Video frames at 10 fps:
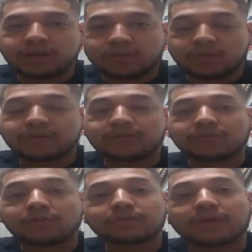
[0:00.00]
One of their
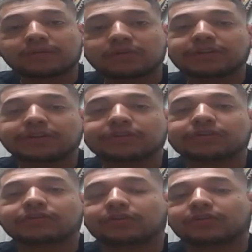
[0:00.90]
most popular dishes
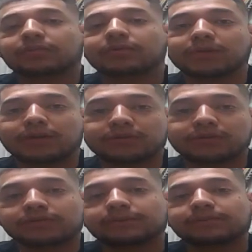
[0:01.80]
are the poblanos,